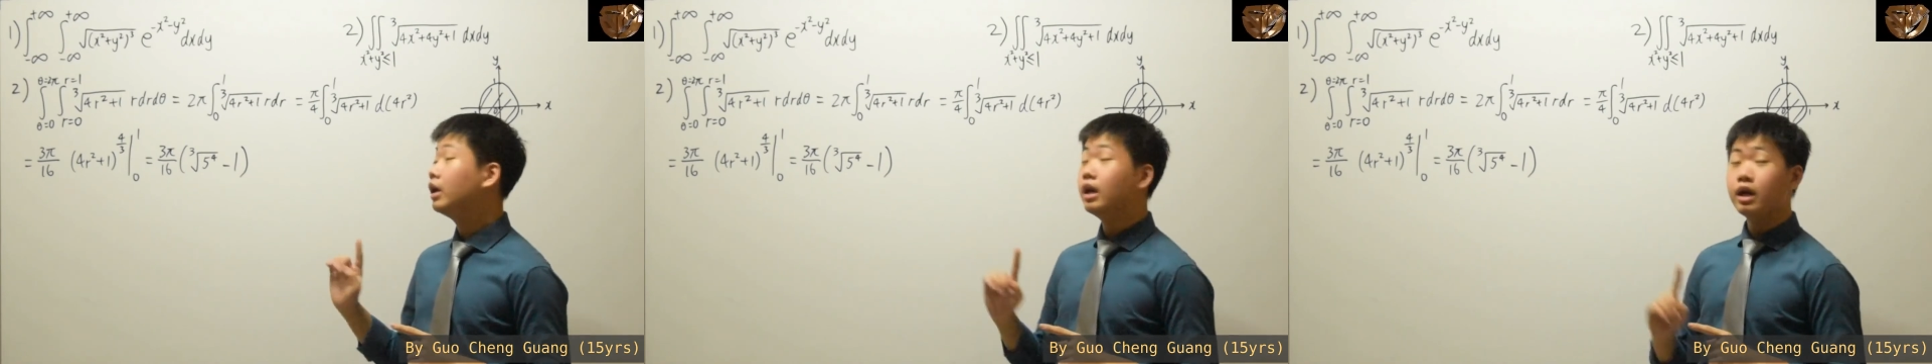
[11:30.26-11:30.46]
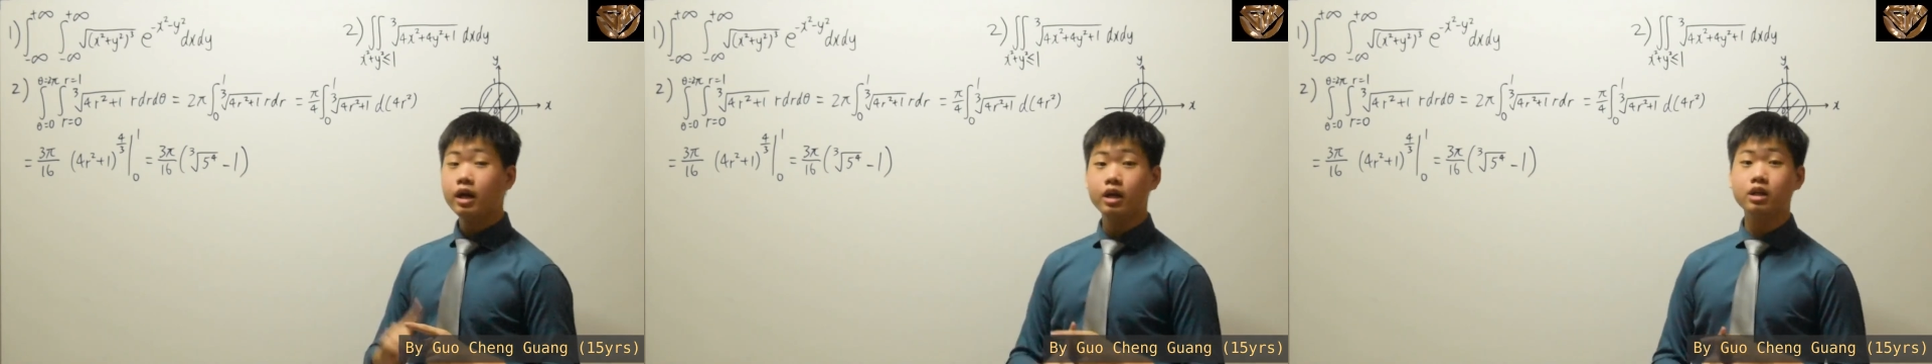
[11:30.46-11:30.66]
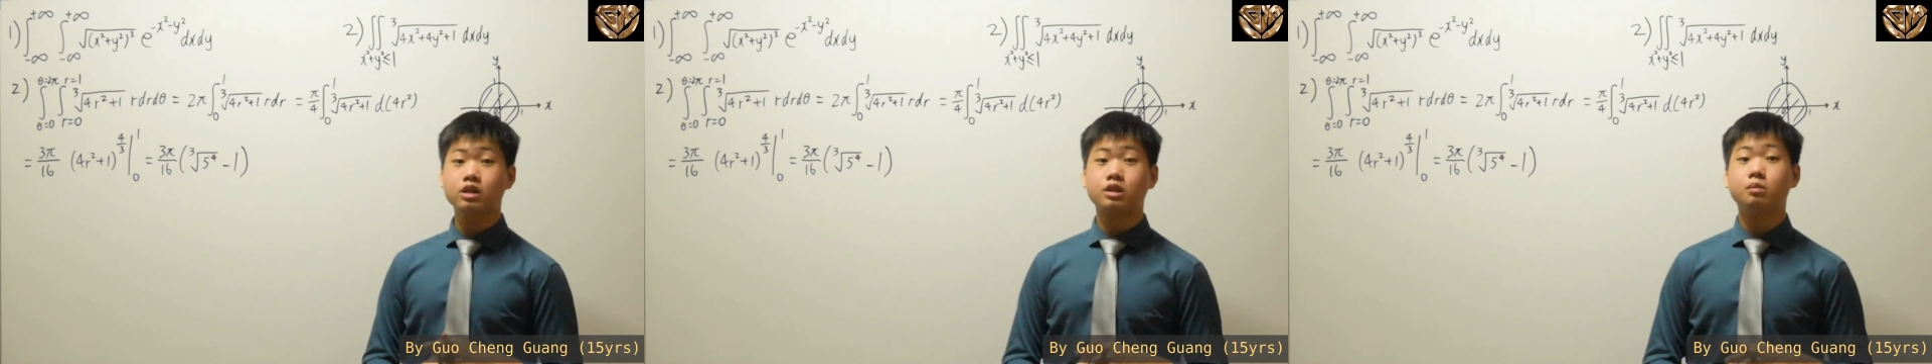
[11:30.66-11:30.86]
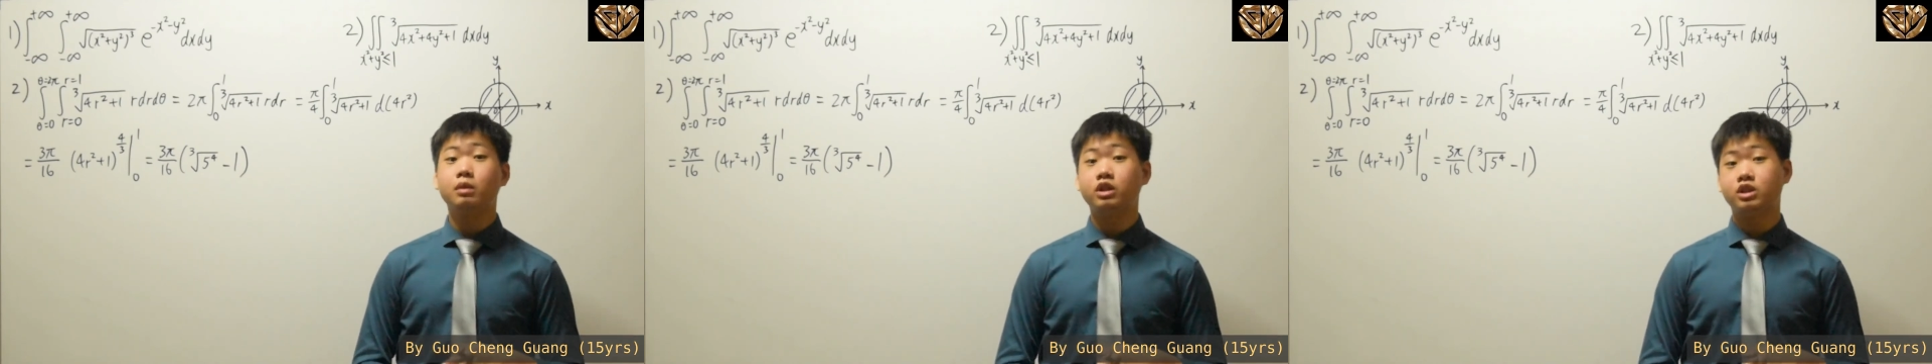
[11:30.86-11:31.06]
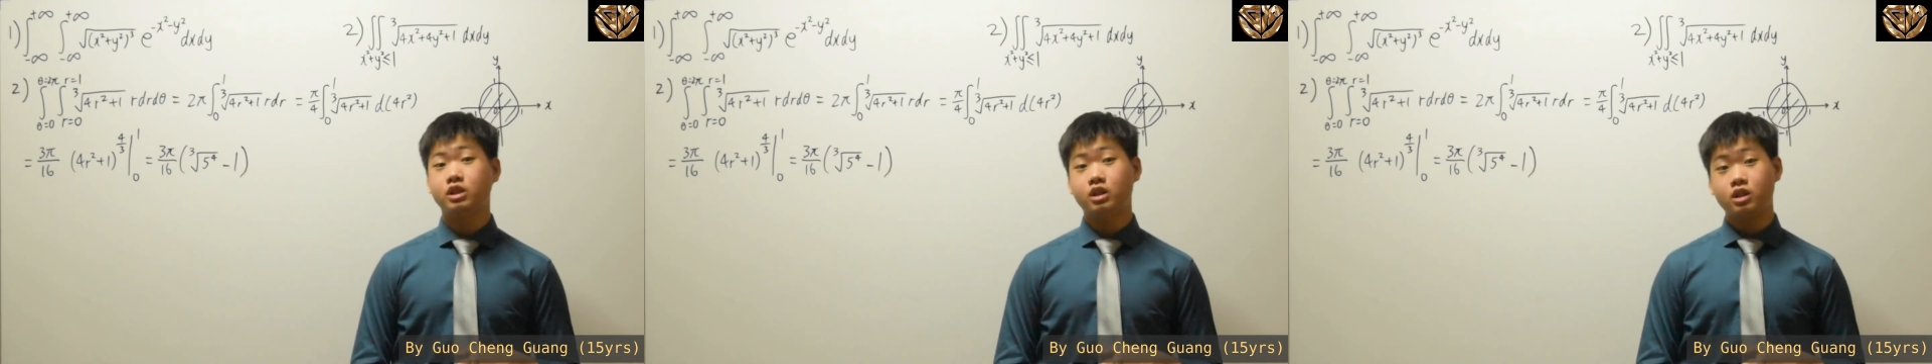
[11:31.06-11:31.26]
it is
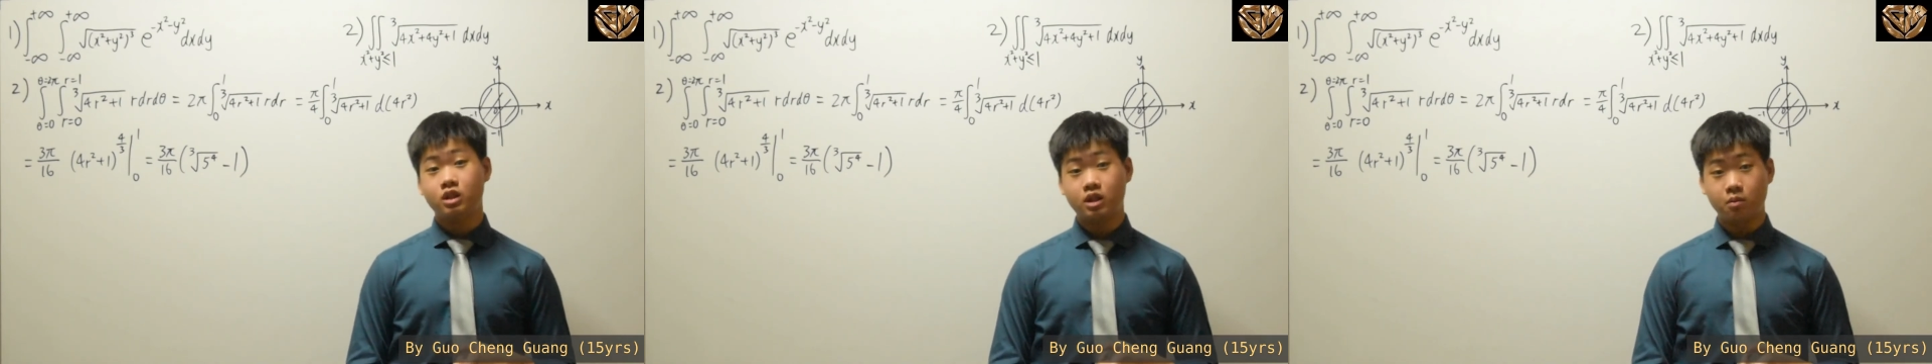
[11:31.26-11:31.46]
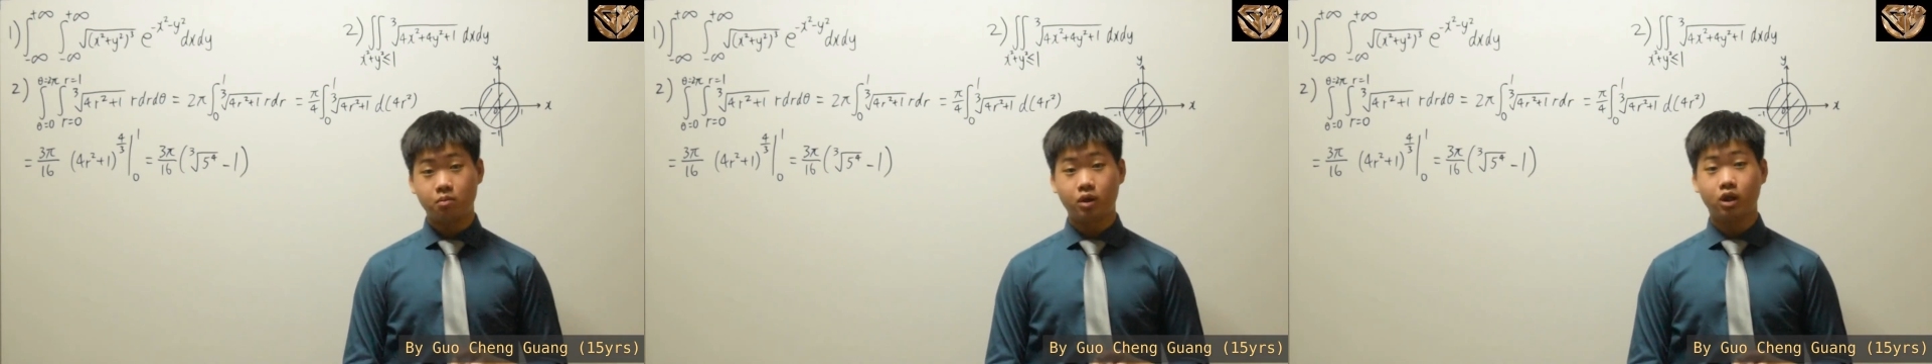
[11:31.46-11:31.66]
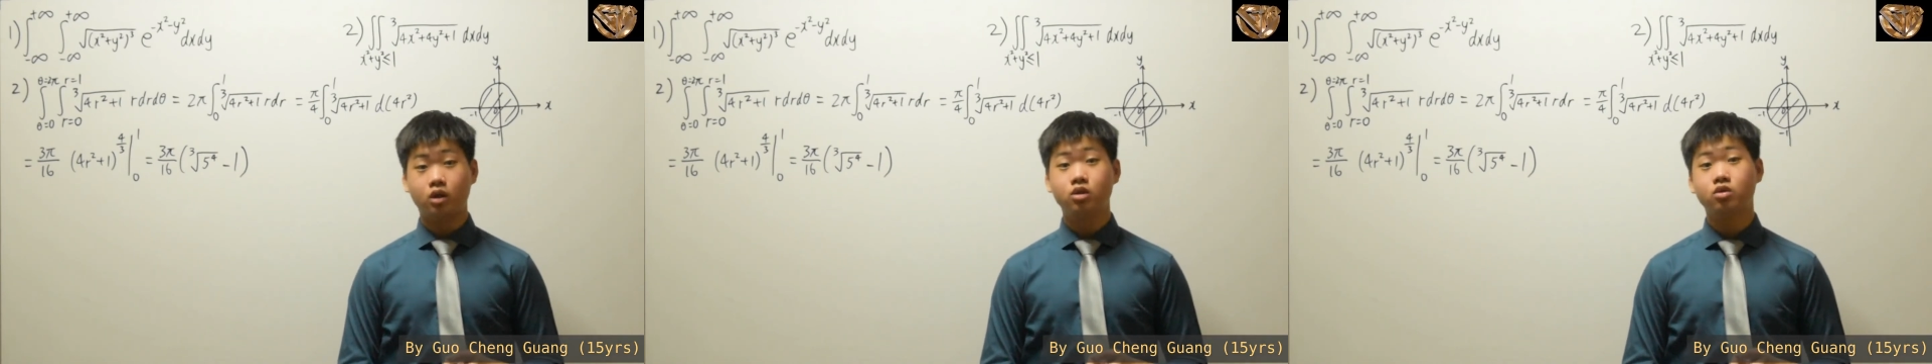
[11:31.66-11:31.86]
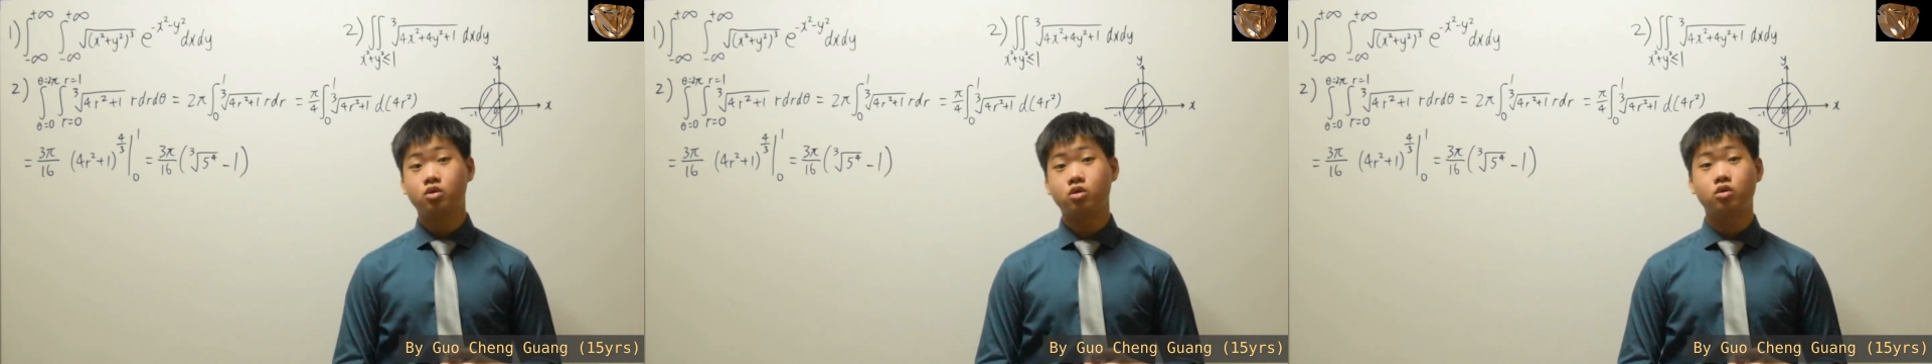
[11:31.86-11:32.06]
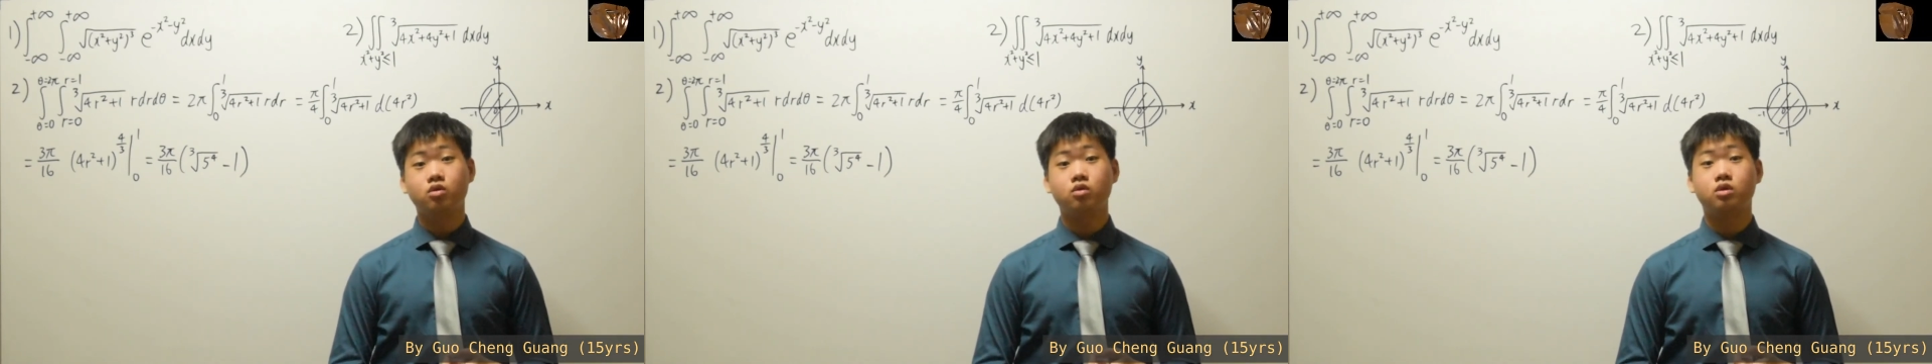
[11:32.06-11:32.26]
much simpler to
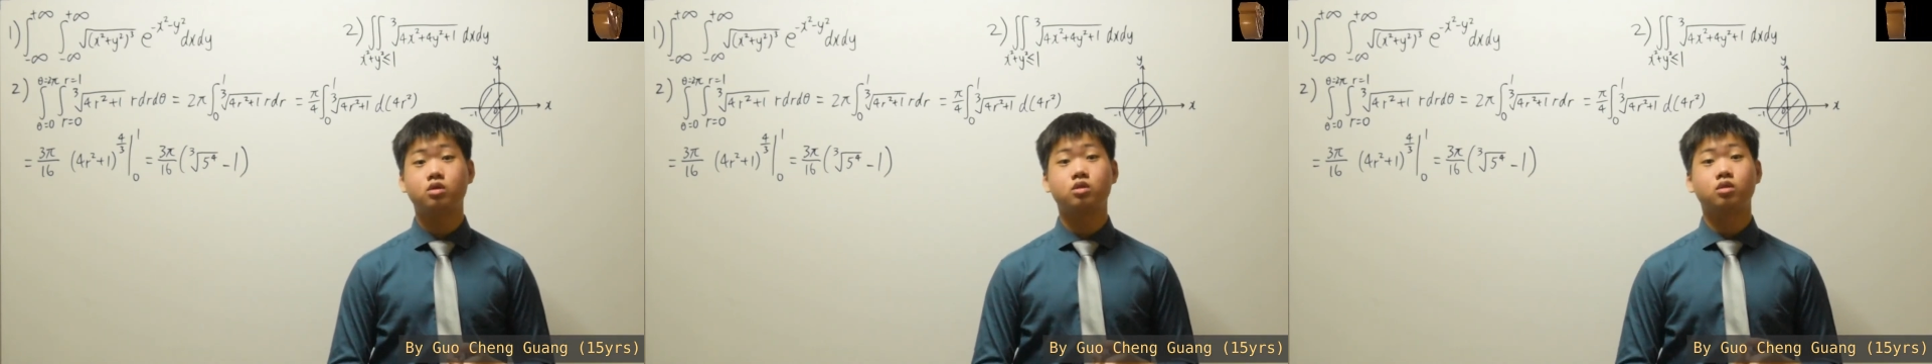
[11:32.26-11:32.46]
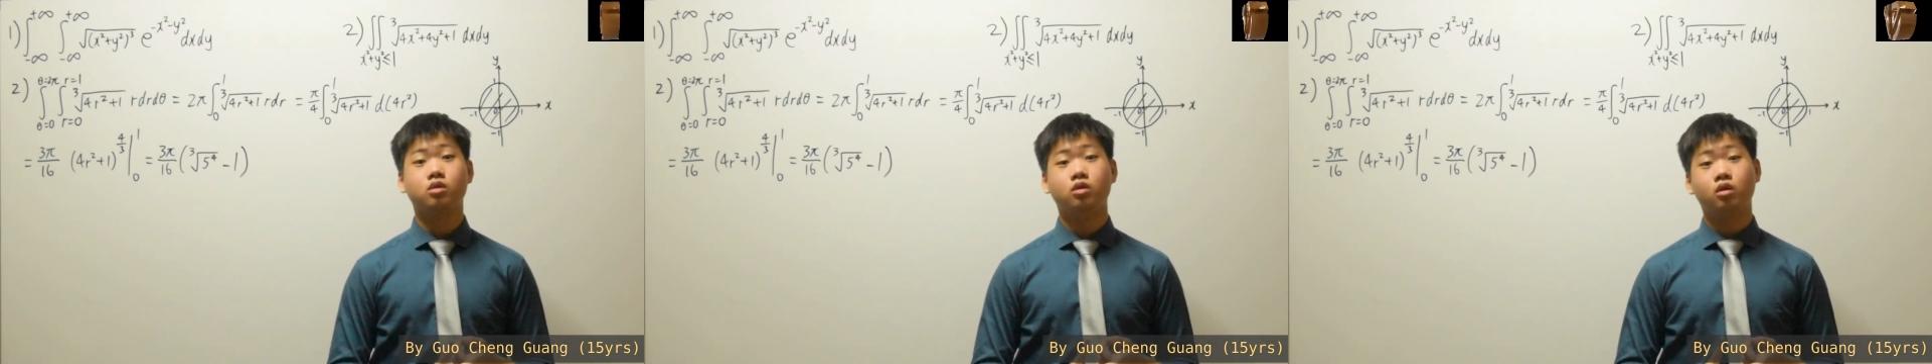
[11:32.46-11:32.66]
use